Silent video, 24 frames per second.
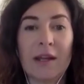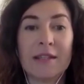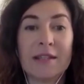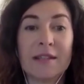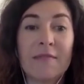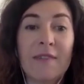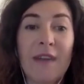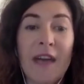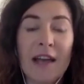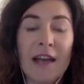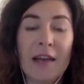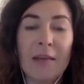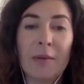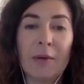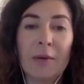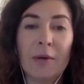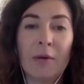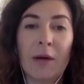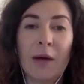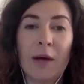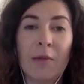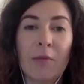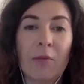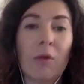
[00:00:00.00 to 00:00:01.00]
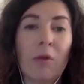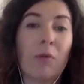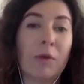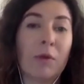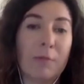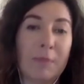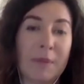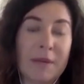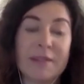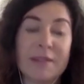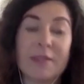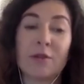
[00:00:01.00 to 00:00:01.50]
is available and what
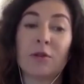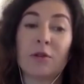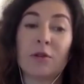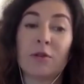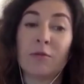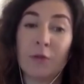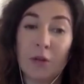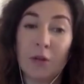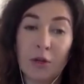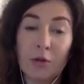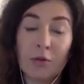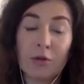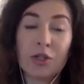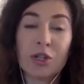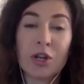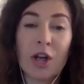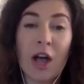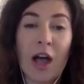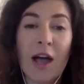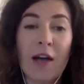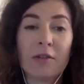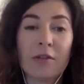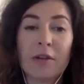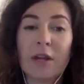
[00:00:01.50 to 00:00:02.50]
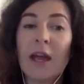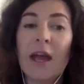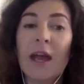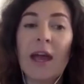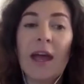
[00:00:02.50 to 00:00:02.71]
would be suited for your child.